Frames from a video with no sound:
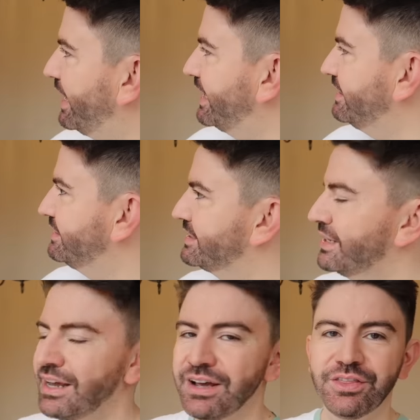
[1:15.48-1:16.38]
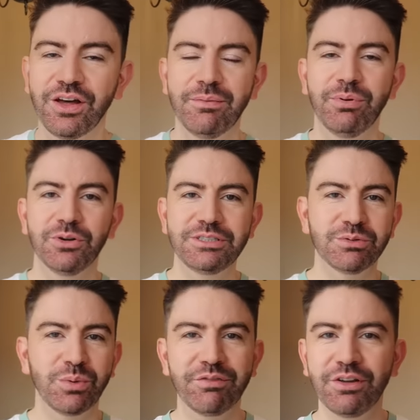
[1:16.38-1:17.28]
paint that I bought. It
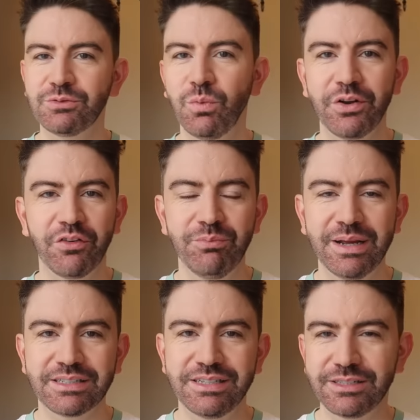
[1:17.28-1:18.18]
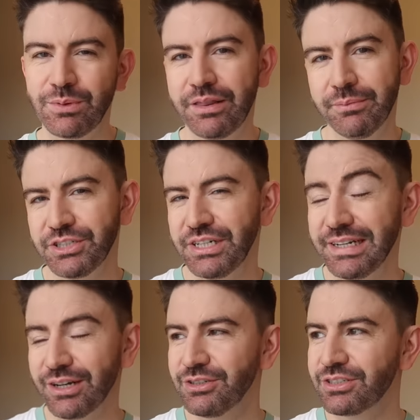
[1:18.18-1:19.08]
was one of those one-off mixes where the
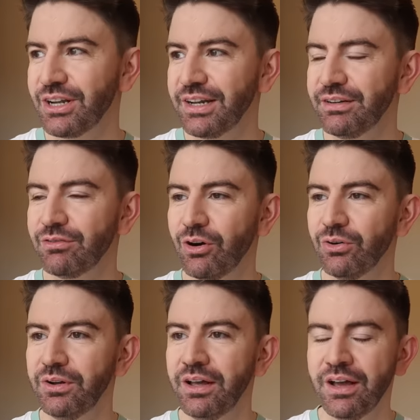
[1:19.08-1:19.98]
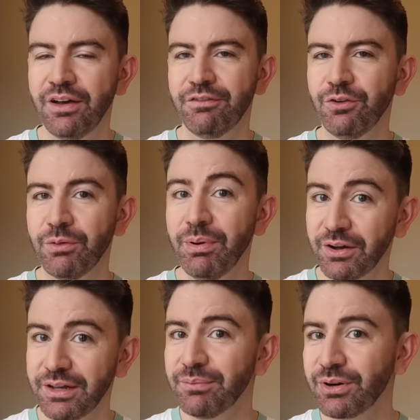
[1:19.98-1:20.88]
machine goes slightly wrong for the
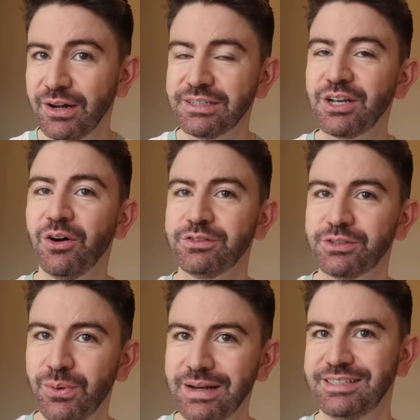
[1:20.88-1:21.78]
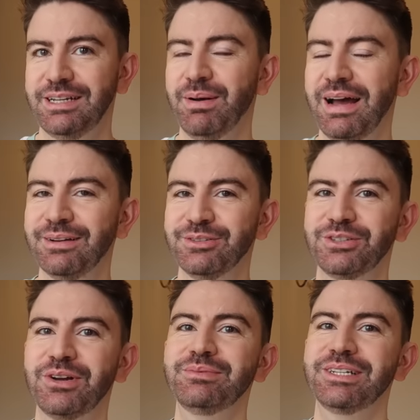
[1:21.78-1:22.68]
bargain price of £20,
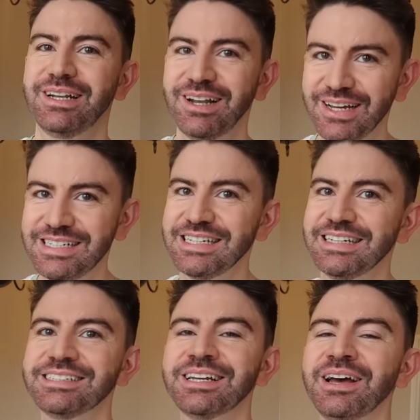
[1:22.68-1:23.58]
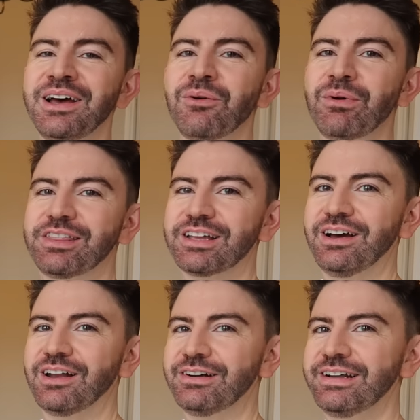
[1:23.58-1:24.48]
so I'm delighted with the
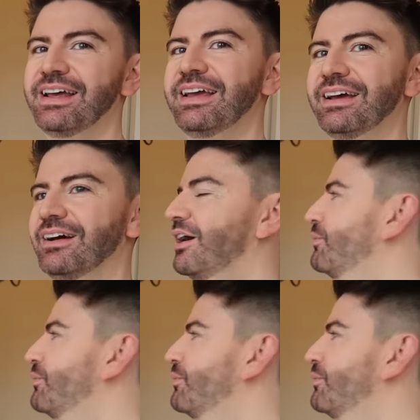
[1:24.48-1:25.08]
colour in here. I